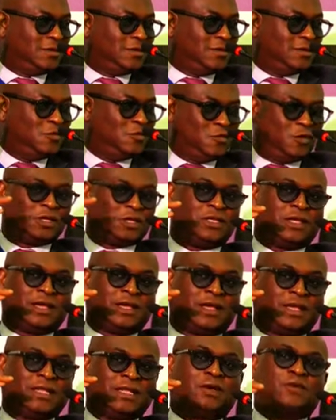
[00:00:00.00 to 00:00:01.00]
in one
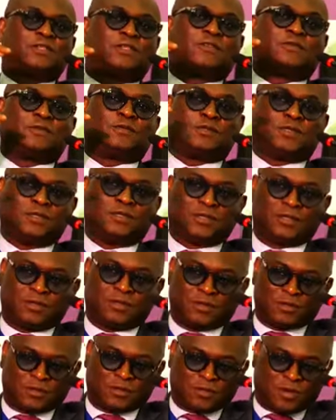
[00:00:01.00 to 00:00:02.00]
year, and that was
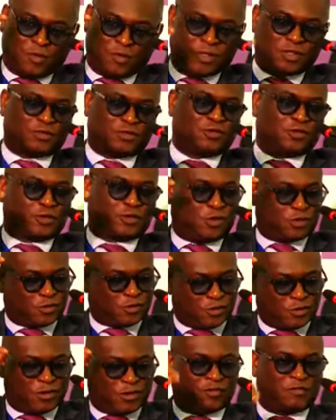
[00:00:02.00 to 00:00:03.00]
coming to talk
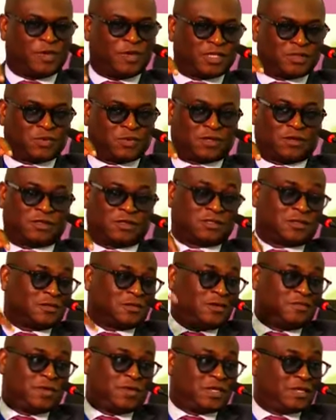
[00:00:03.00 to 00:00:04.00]
to government, because
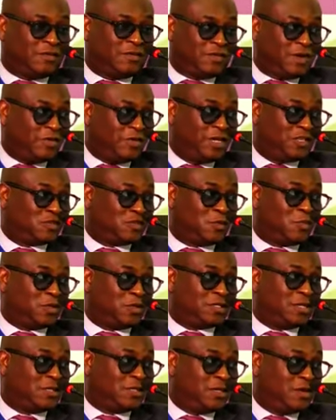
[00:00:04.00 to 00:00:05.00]
government never really
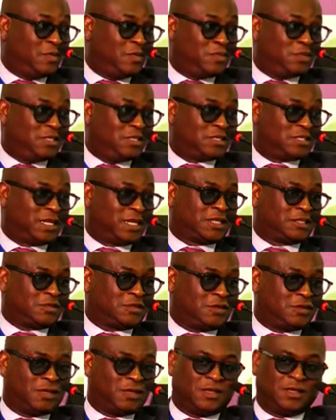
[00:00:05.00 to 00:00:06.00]
supported the LPG
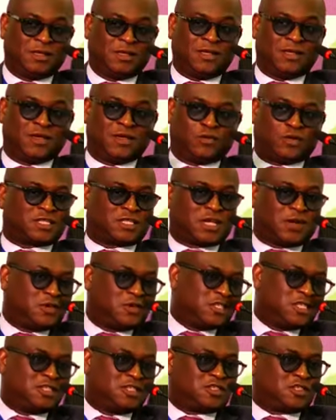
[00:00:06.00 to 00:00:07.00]
sector. It was
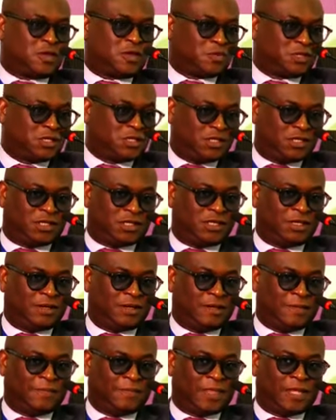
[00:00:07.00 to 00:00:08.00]
kerosene subsidy.
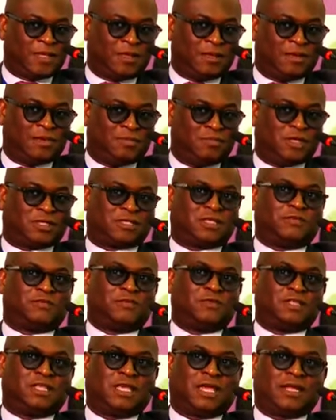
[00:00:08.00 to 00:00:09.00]
But
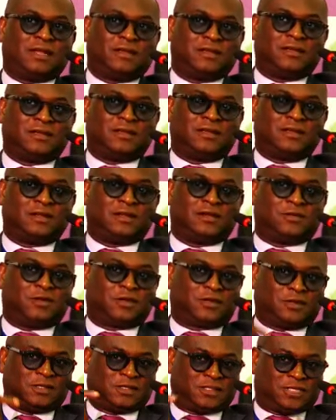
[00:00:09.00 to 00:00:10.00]
even then,
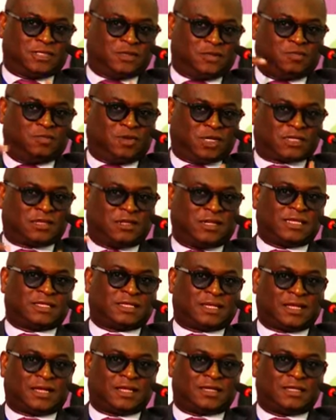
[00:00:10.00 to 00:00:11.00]
not until much
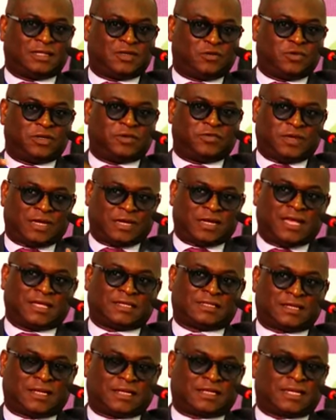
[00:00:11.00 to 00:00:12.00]
later did we realize
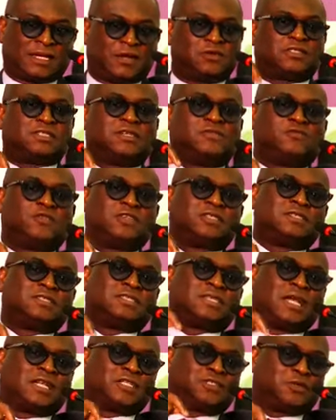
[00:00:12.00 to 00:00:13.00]
that kerosene
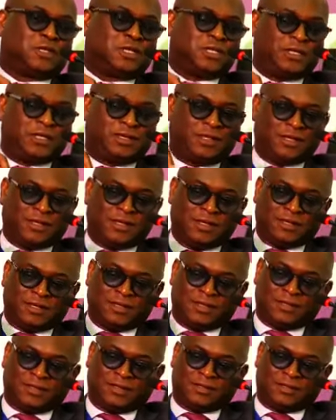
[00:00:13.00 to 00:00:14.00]
wasn't actually
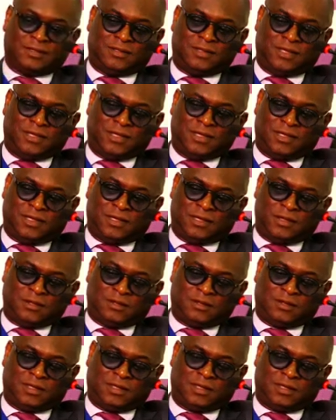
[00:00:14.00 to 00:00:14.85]
the